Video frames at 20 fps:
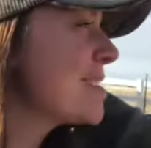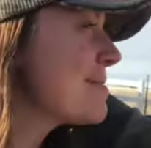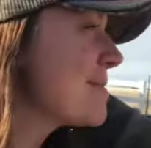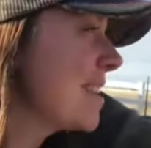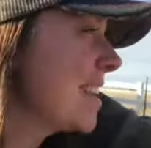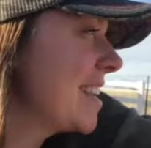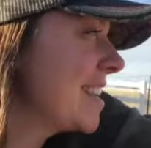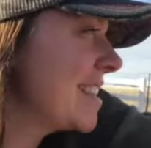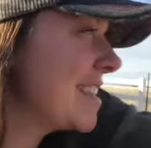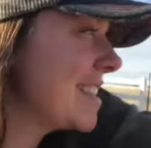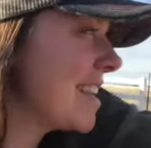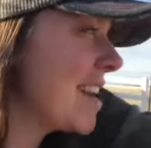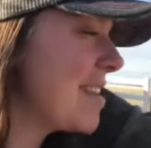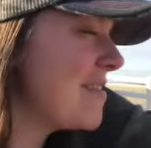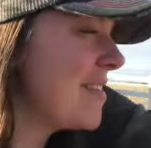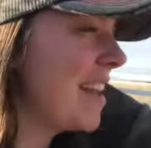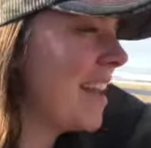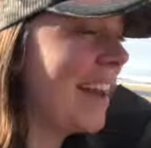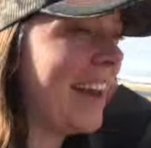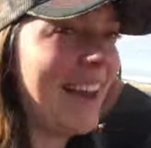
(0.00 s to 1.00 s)
Spring is
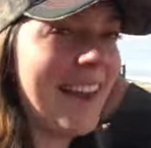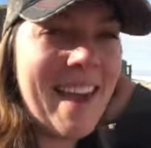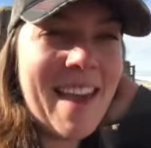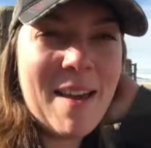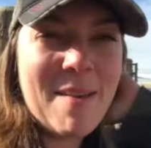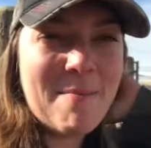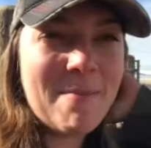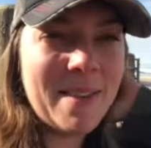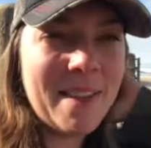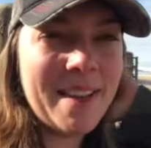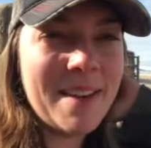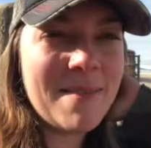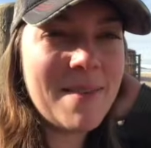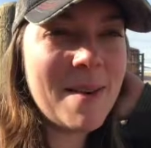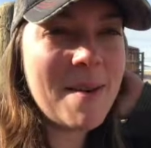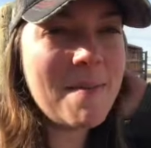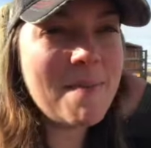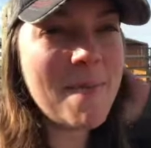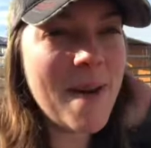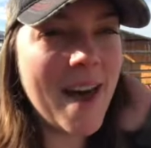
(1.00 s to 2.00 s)
coming. I can't believe
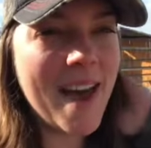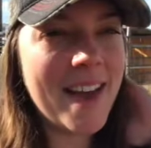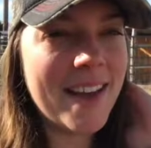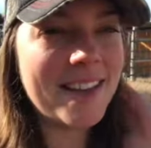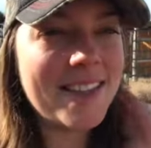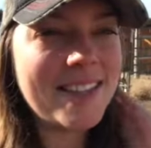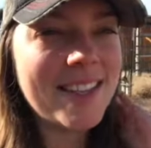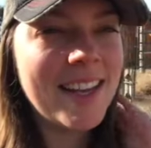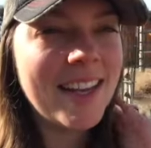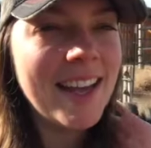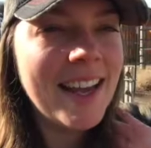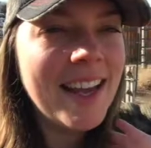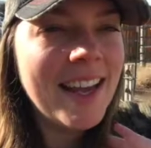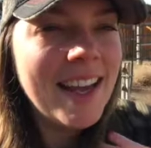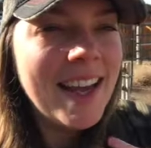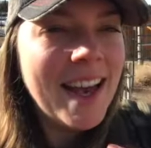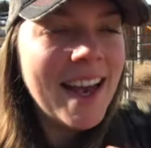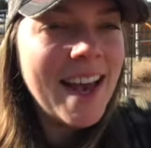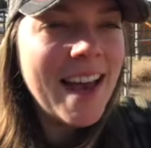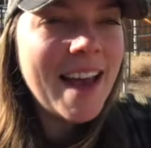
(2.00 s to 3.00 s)
it. But
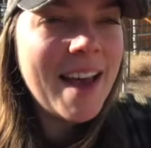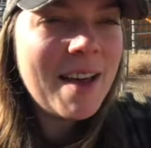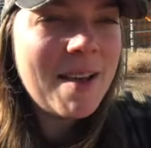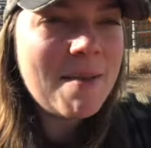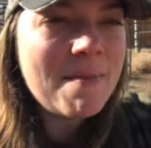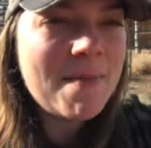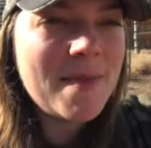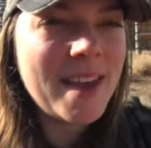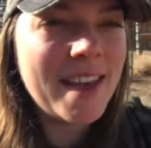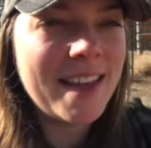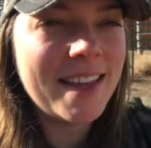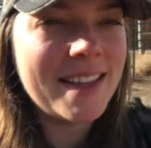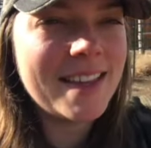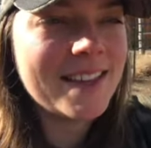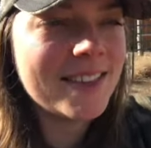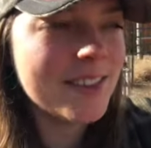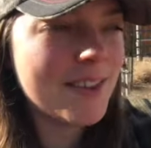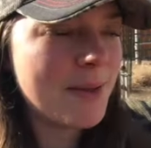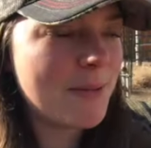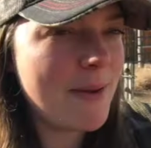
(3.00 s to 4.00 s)
um,
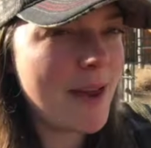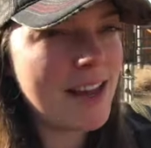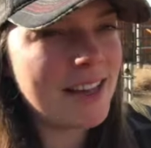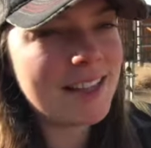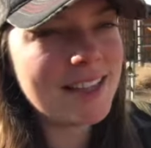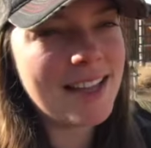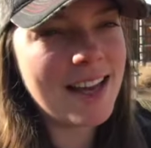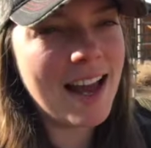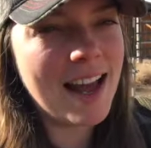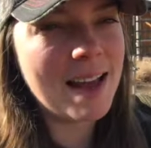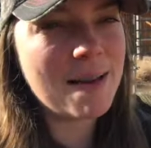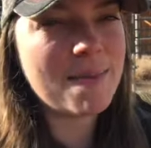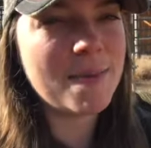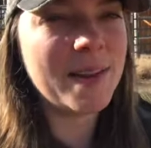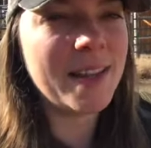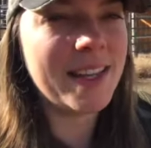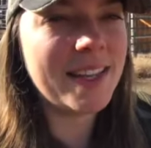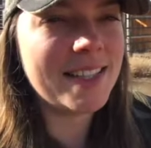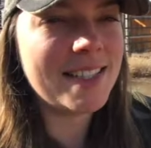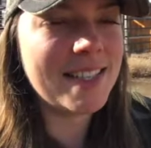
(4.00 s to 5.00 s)
these are the beds that I
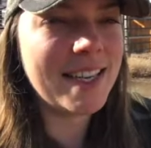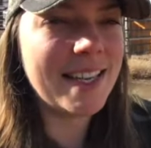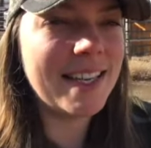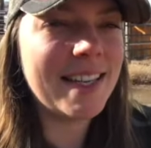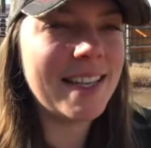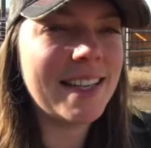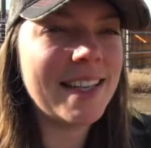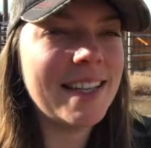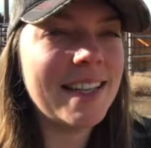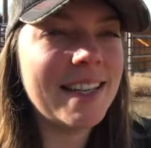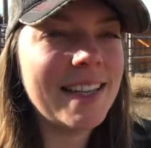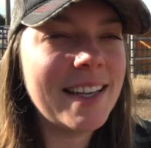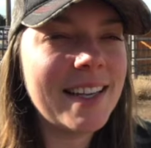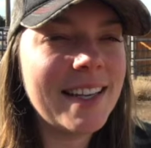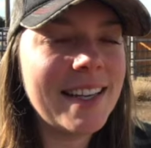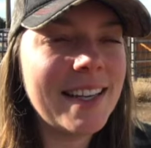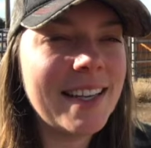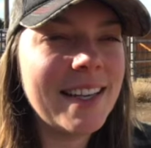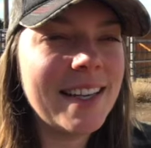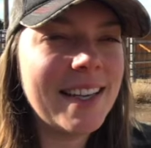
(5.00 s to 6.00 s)
planted
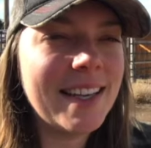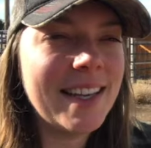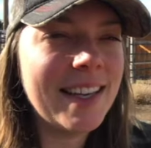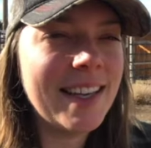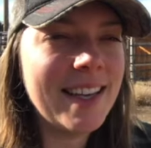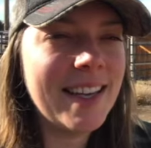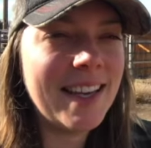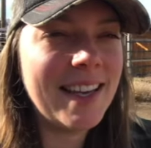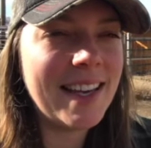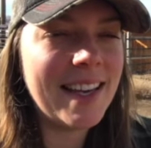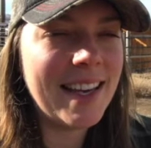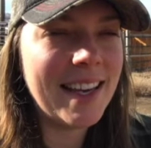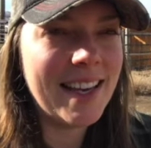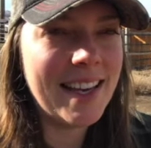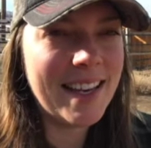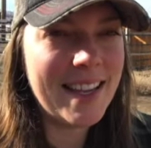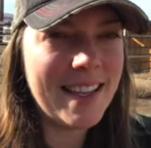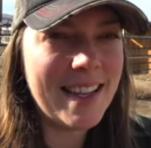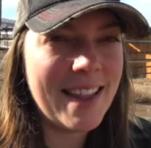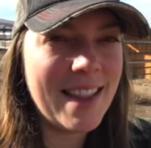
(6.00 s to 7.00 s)

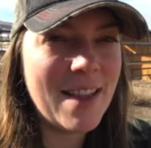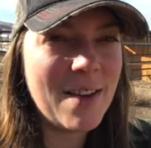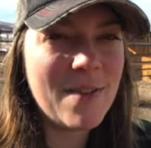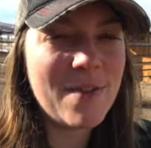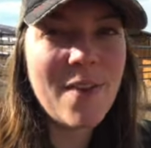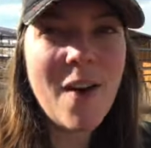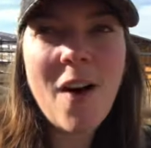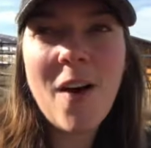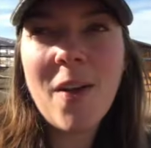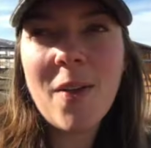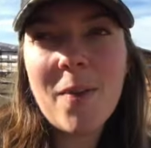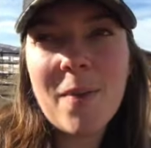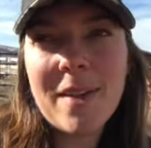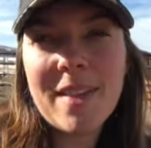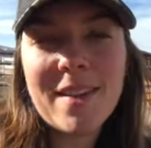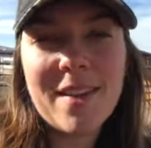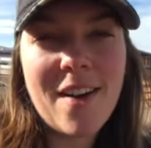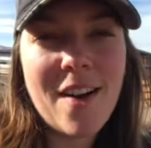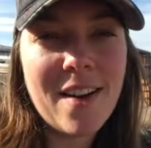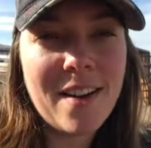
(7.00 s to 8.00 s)
in the fall
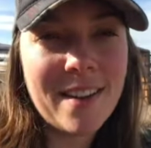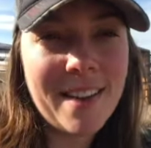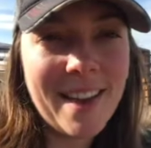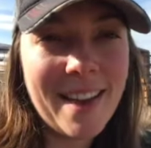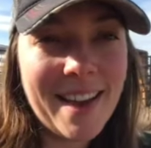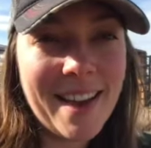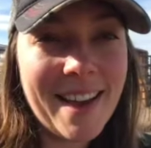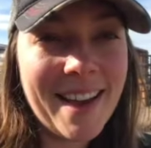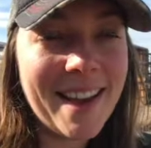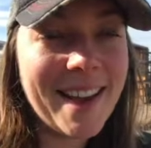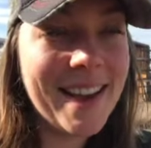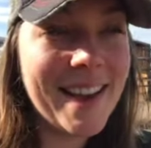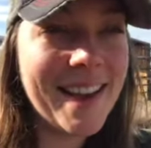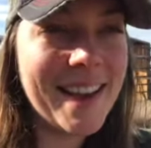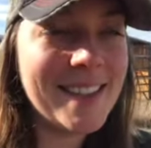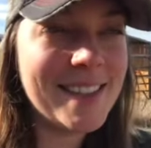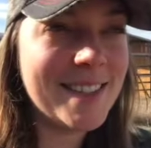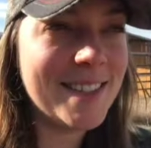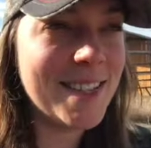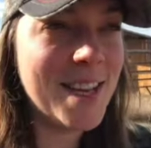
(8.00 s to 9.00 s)
with garlic.
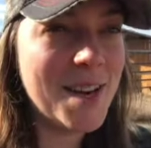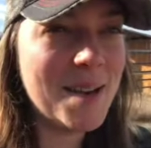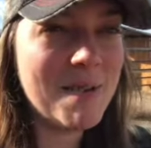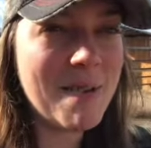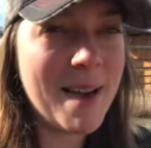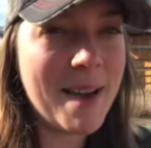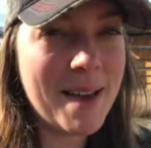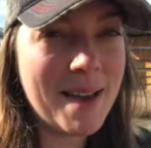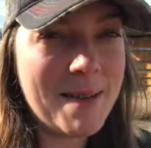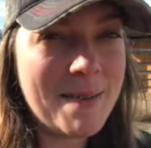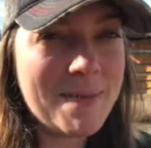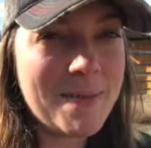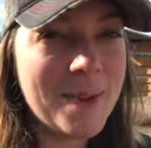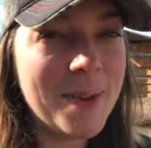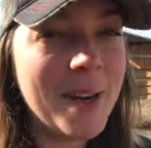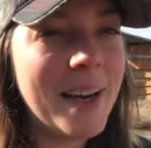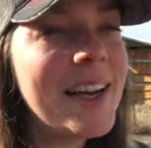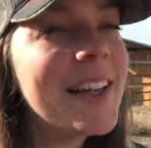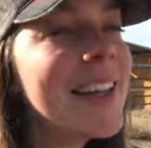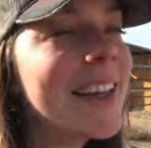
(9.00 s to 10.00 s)
And so I am
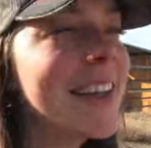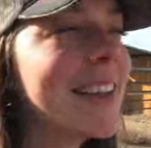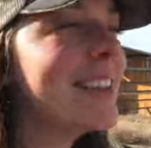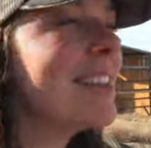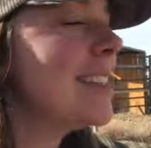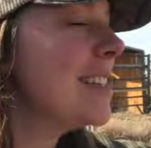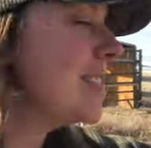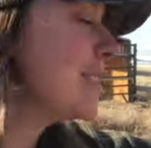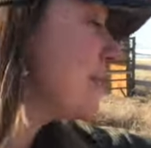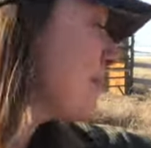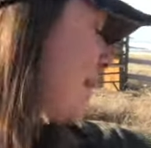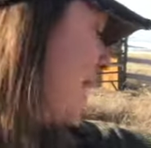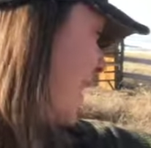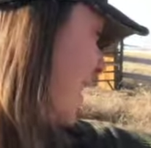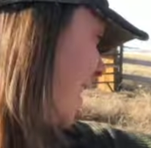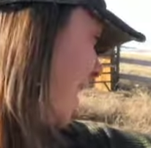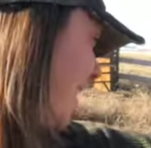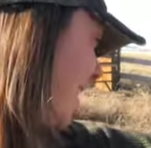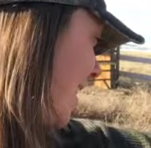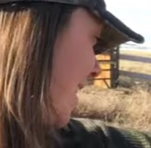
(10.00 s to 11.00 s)
greatly
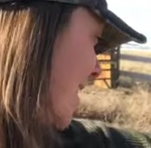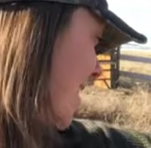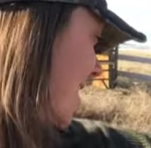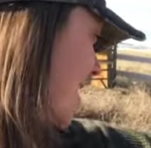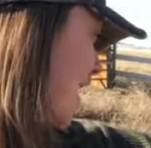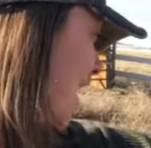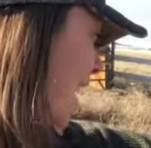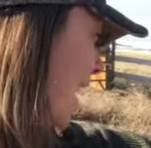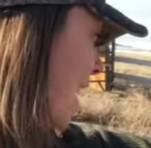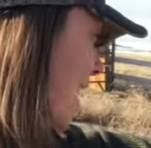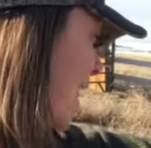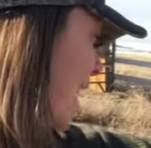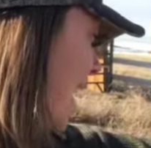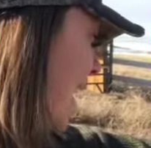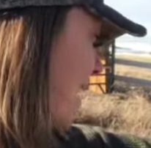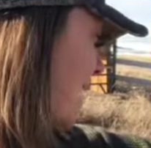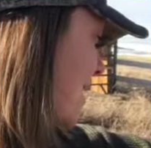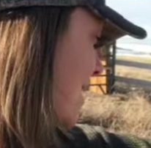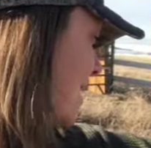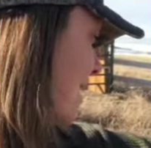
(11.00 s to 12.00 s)
anticipating the day
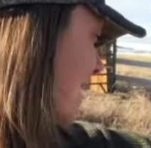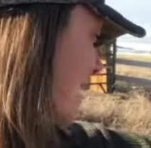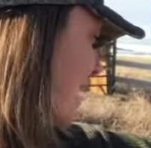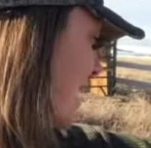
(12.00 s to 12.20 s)
that